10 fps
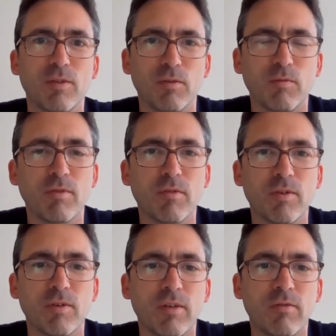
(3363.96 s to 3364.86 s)
if
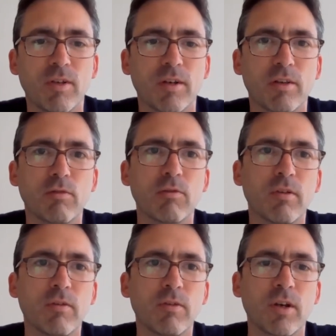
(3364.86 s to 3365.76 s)
you're
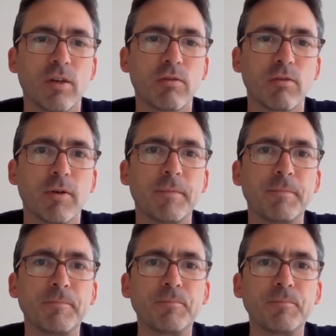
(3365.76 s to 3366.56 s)
going through it?